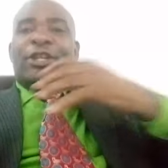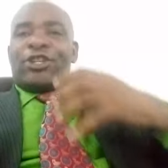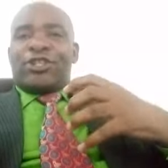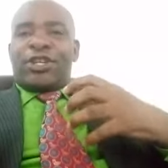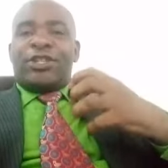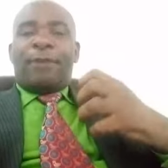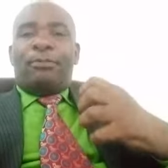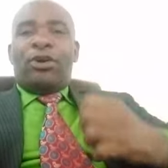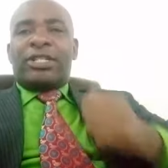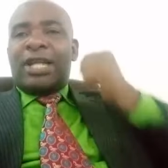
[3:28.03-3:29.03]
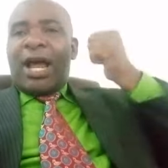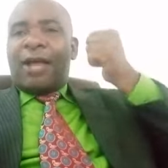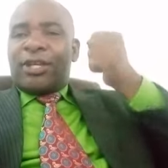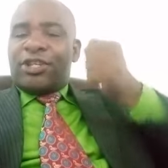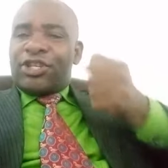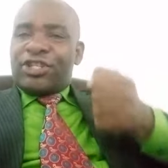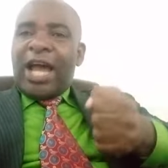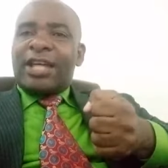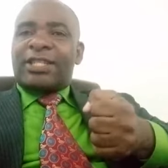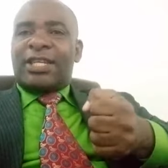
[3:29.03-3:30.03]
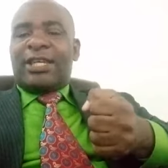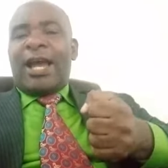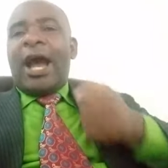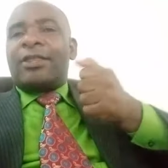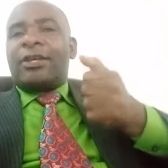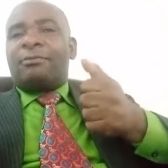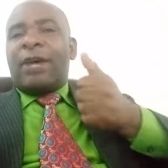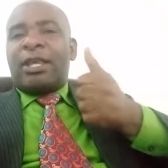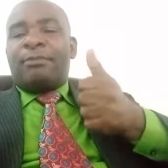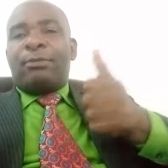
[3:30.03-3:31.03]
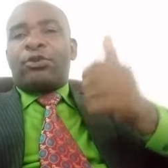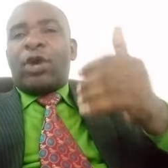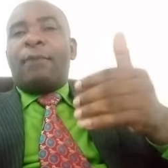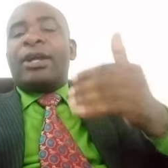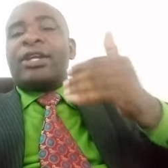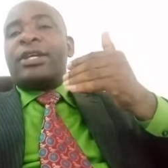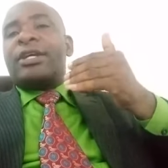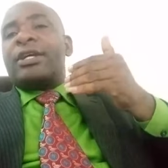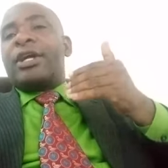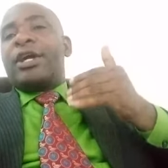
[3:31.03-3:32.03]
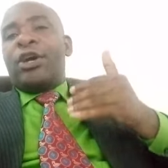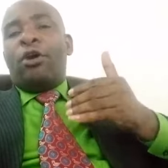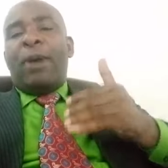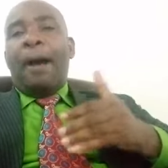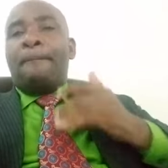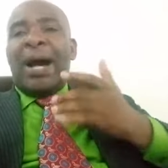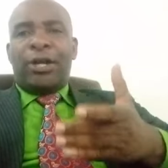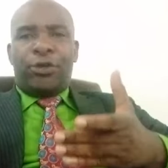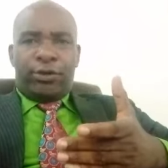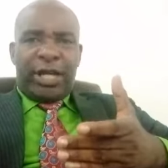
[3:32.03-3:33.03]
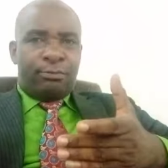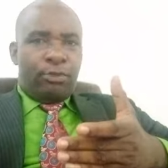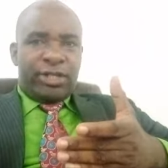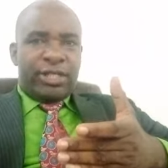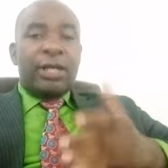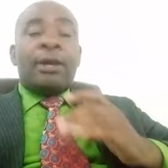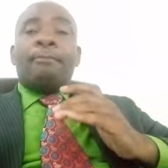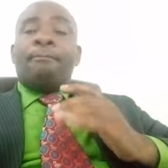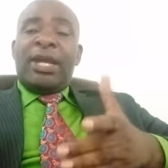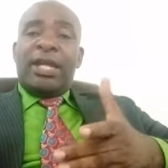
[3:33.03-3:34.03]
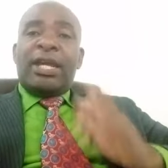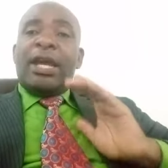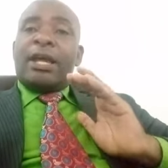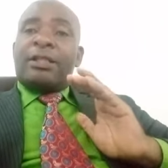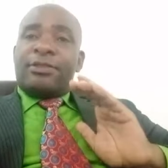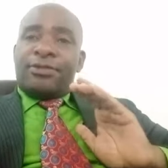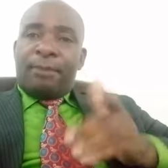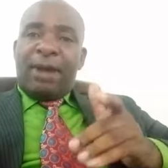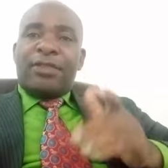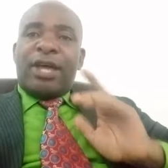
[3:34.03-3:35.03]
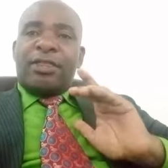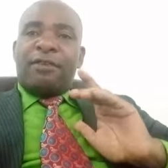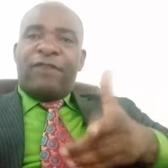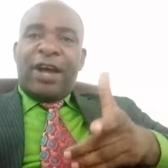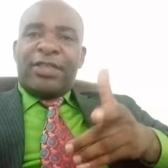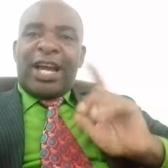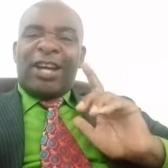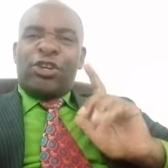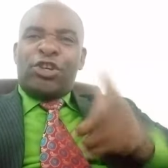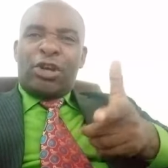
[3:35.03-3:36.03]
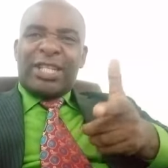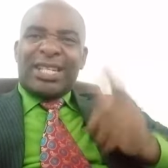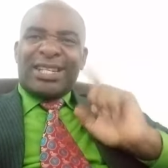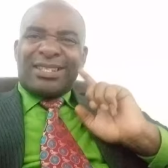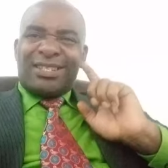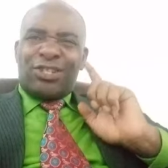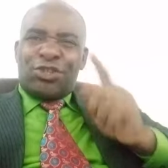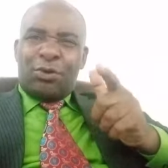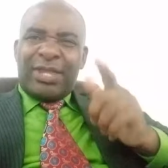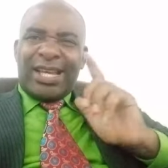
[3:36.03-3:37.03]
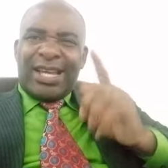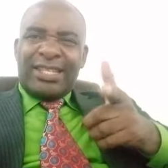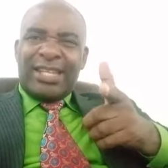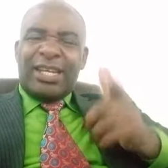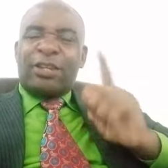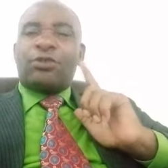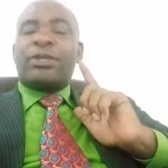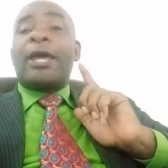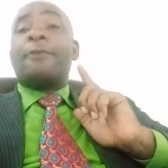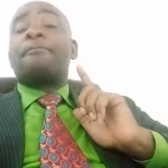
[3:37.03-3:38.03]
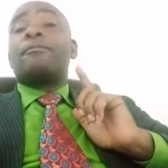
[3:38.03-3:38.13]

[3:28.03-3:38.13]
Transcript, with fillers: she's in the boat and then she's asking other, other people to come and help her paddle that boat. Meaning, the mother, the father cannot do the counseling to the,